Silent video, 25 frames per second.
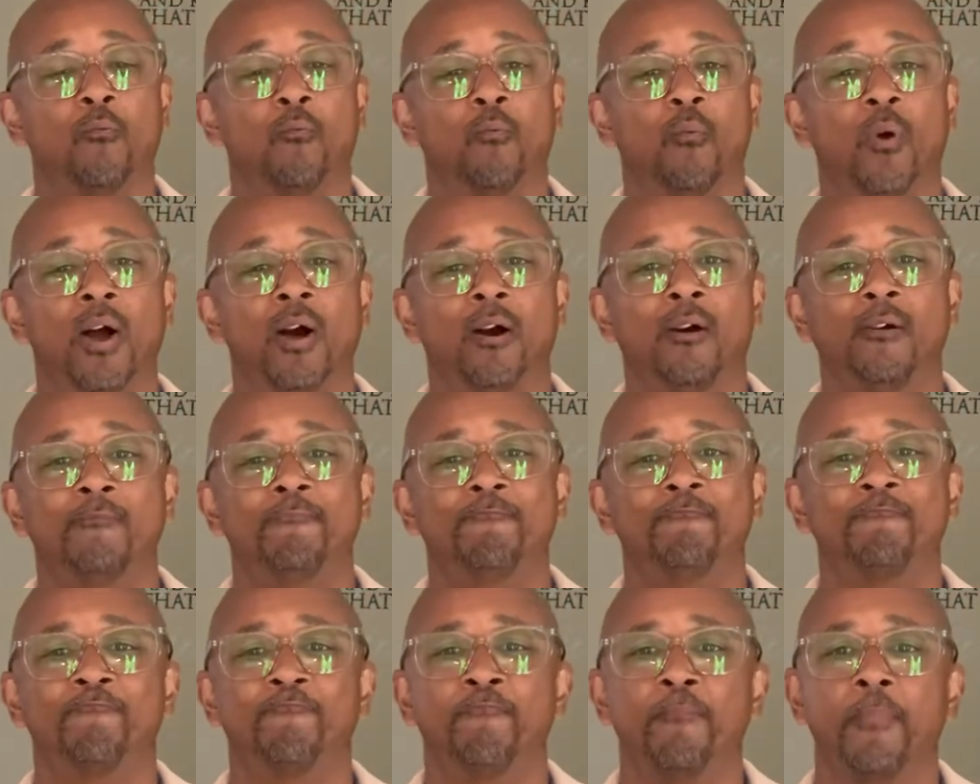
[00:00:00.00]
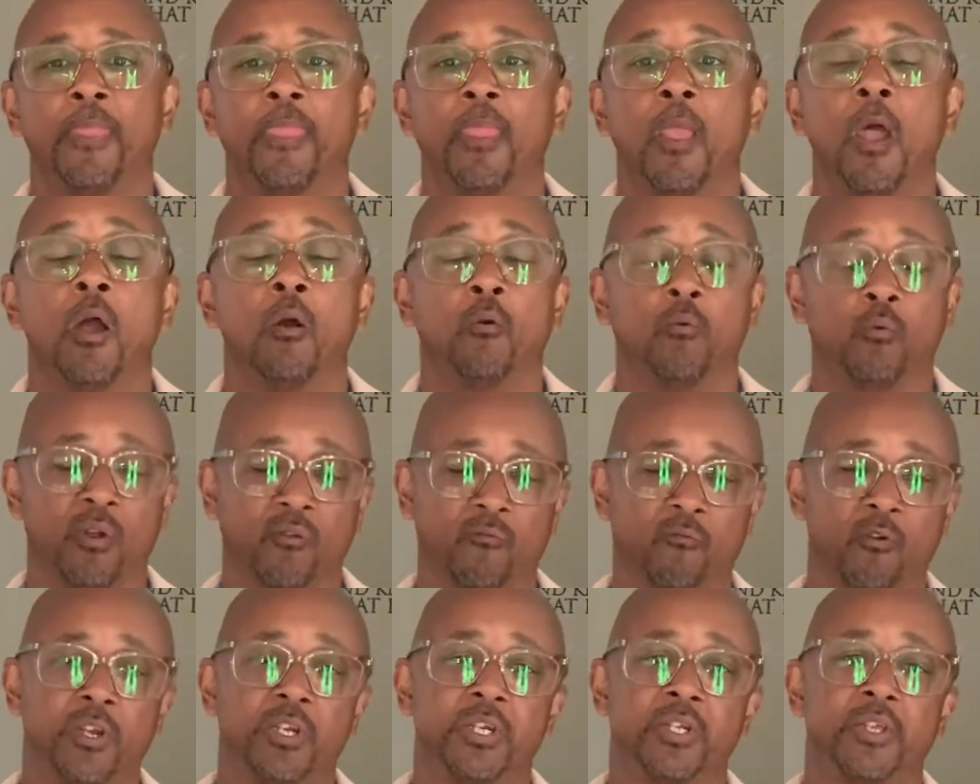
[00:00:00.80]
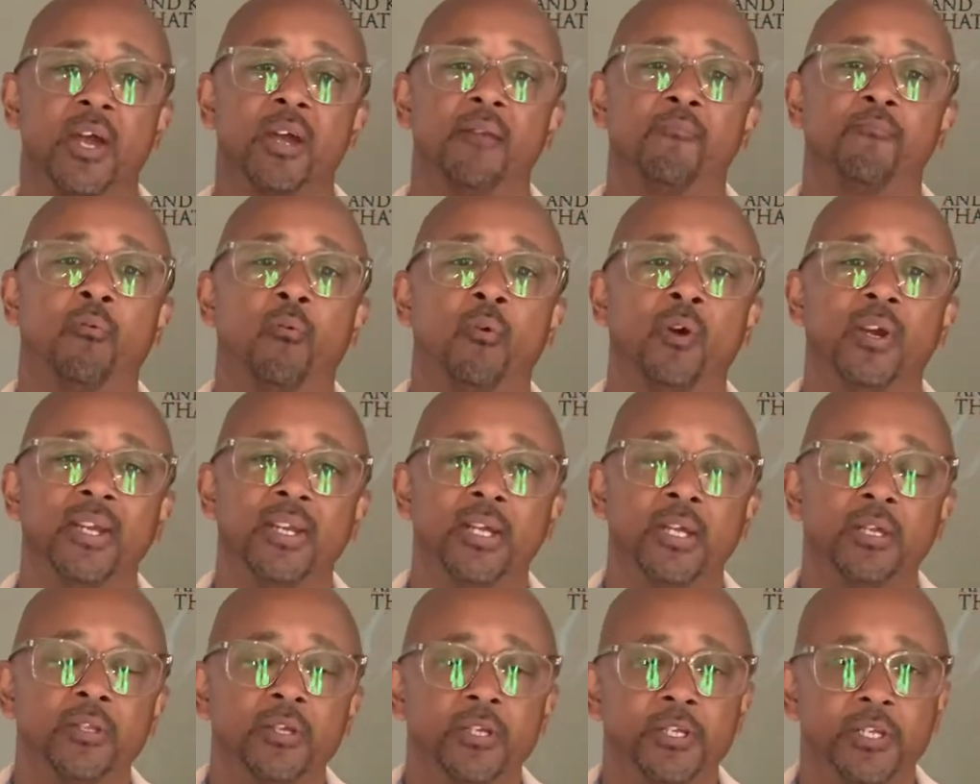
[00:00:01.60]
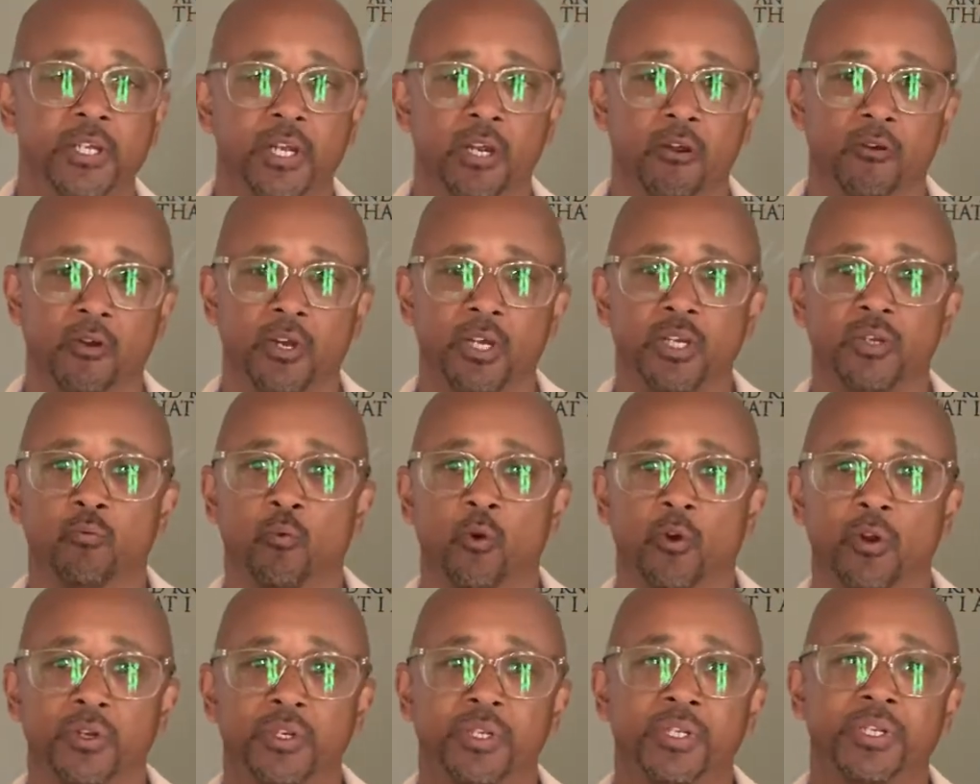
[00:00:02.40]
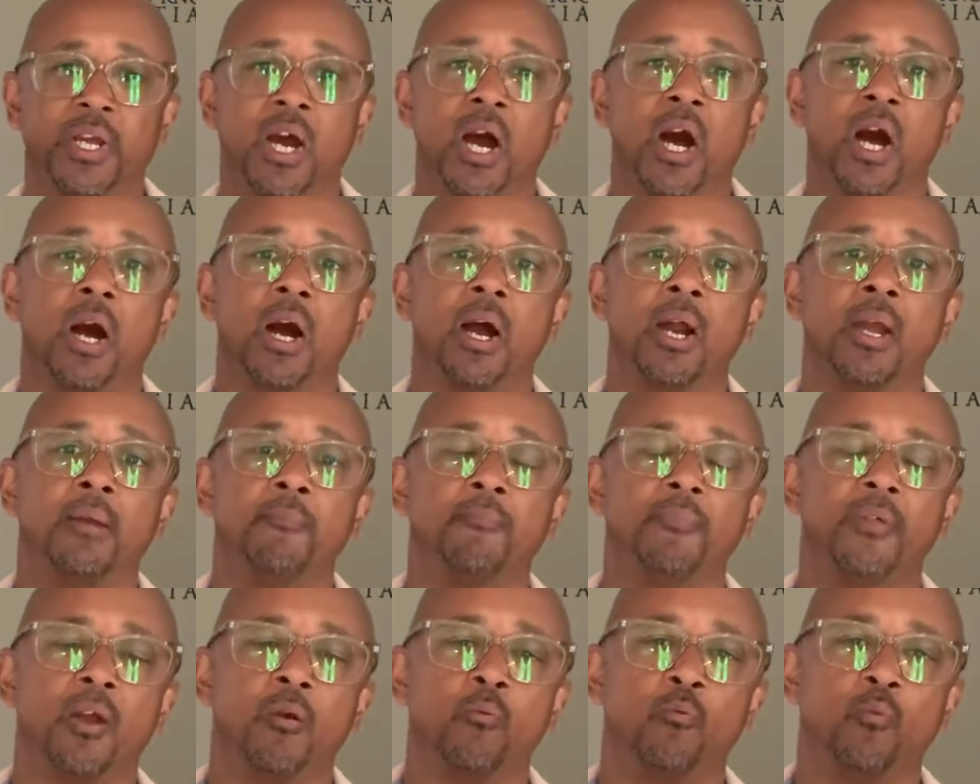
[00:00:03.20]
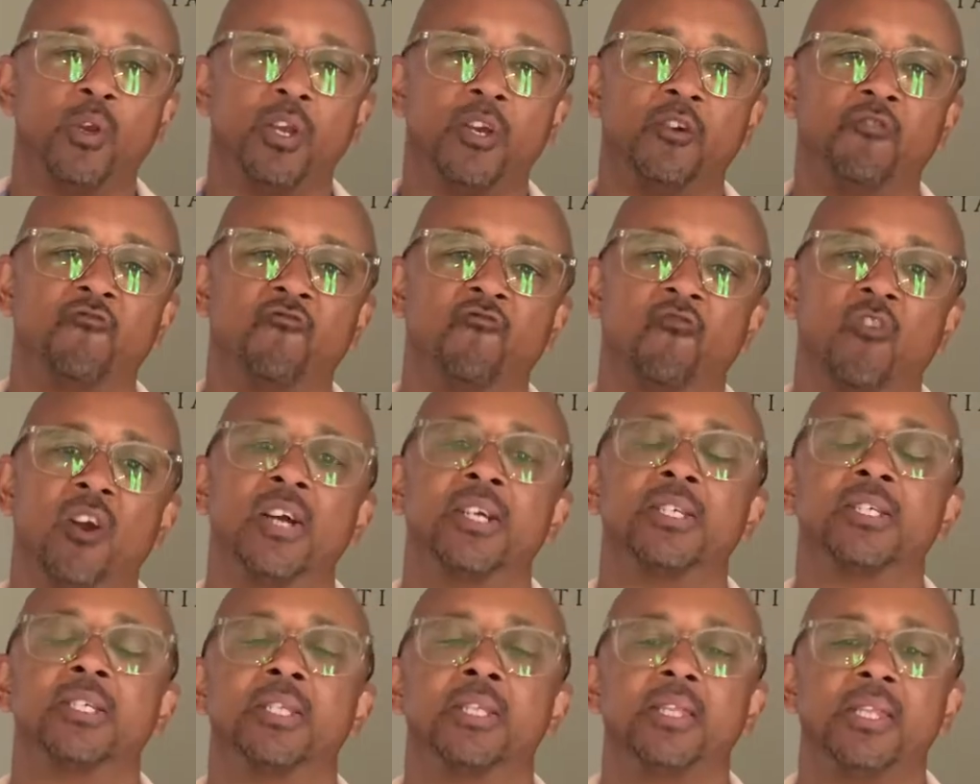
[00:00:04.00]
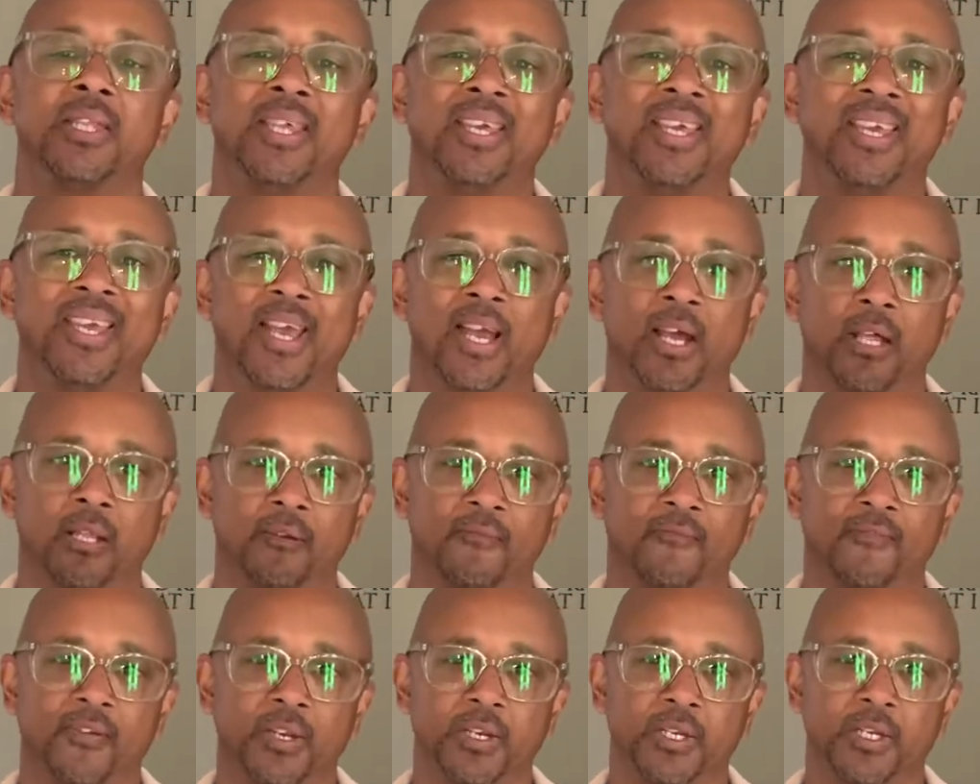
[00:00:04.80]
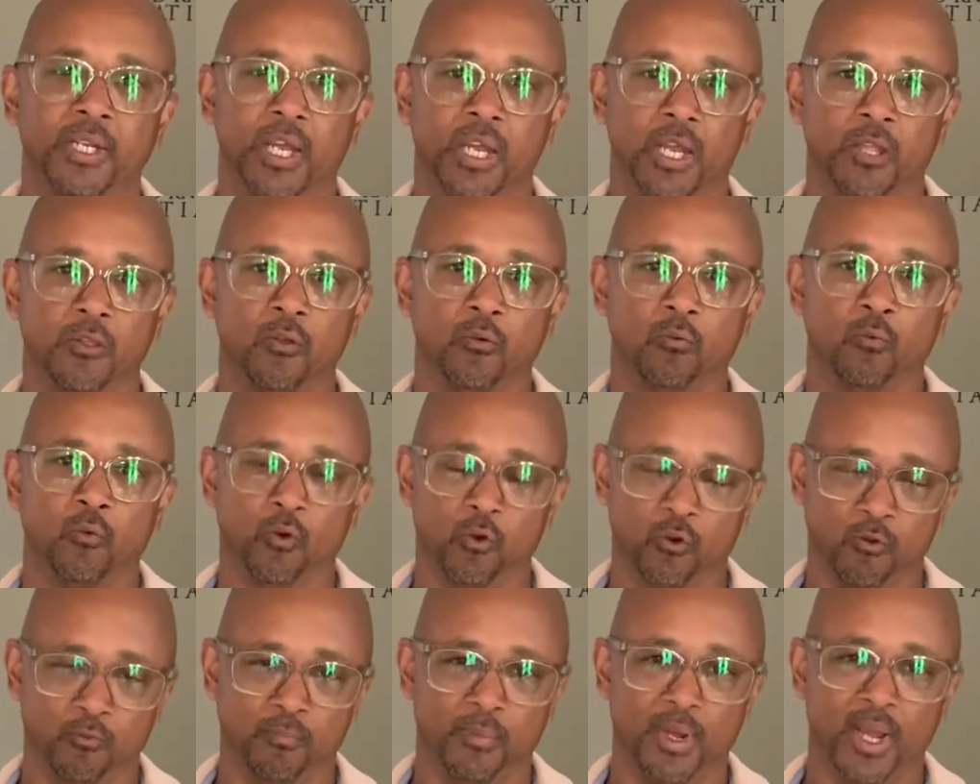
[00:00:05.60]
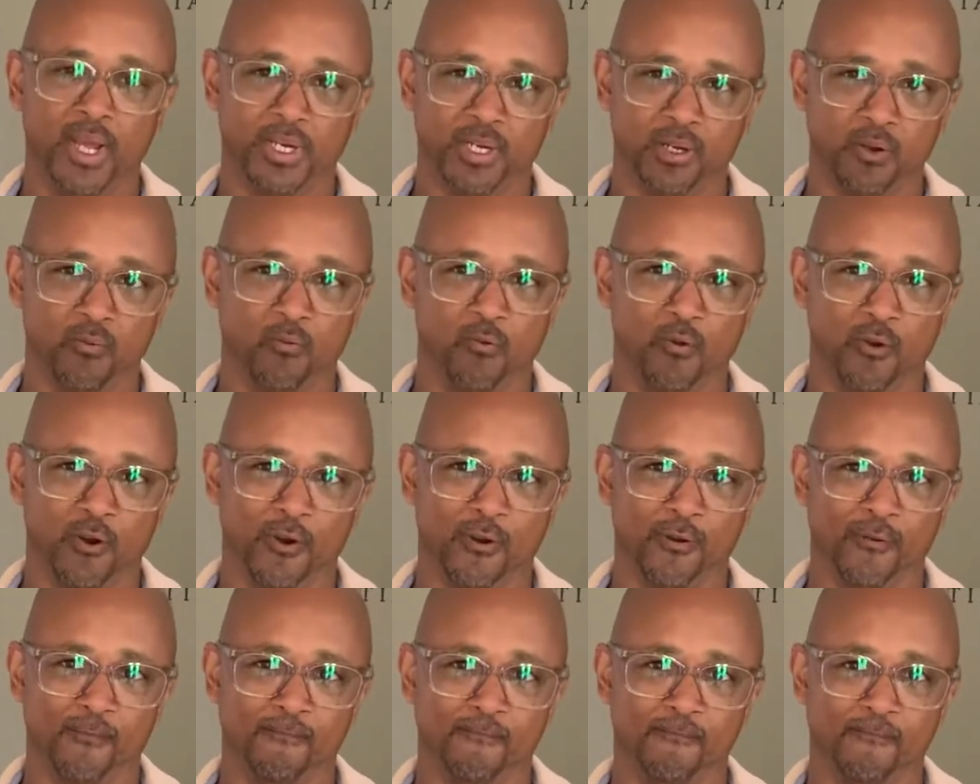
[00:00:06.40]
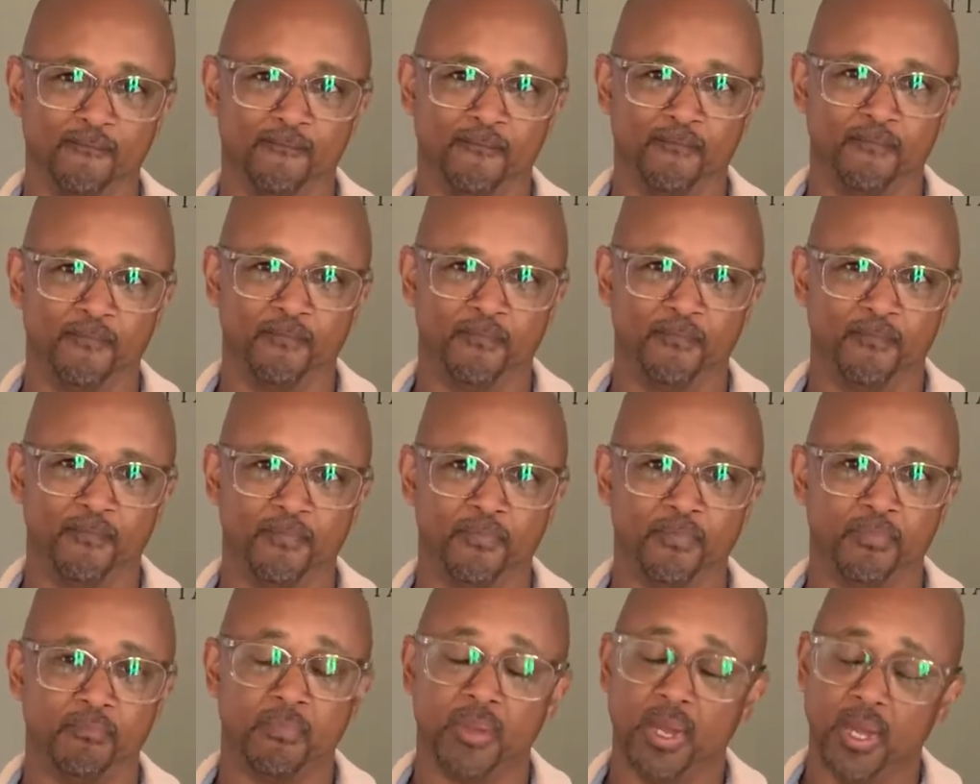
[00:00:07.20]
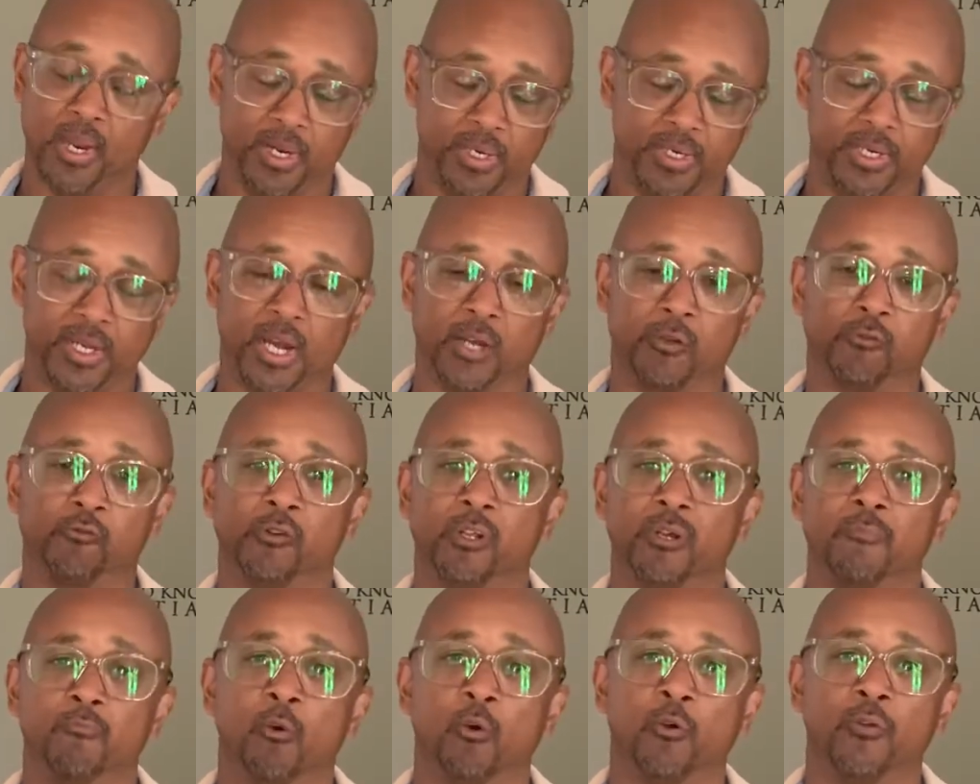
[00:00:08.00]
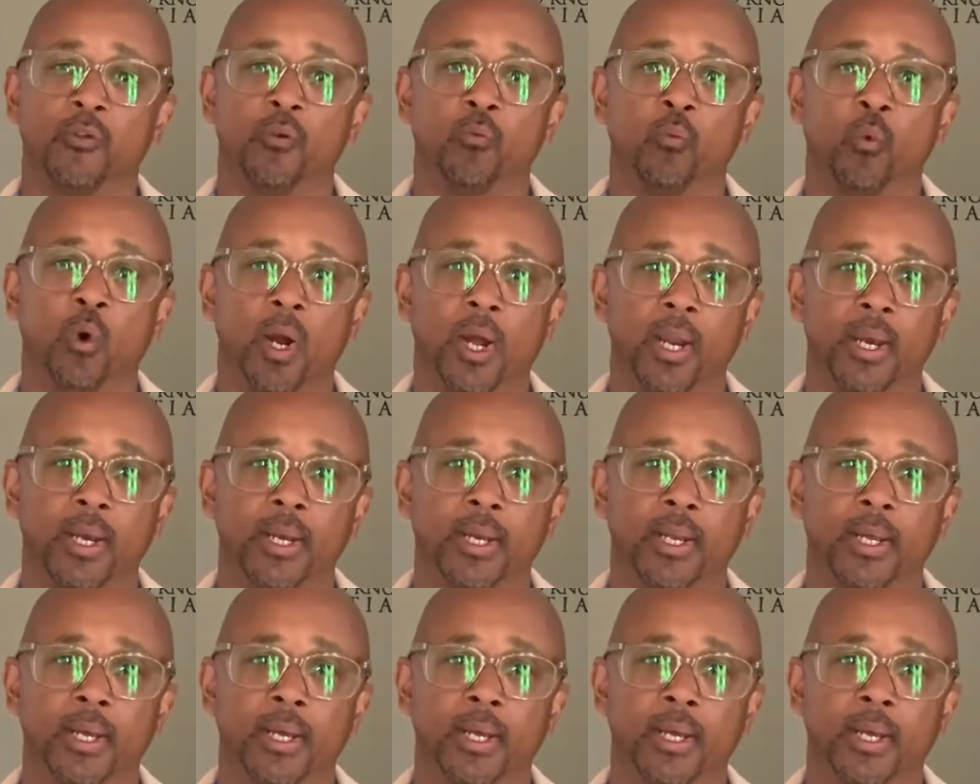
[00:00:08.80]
Well, we've reached that point in the series where it's time that we address the elephant in the room, as it were. And it's actually more than one.